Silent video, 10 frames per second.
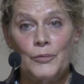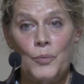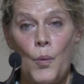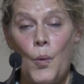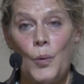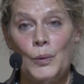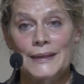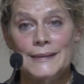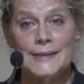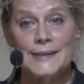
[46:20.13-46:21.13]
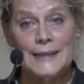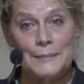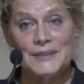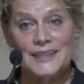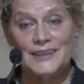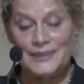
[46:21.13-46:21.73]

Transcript: the wall and slipped it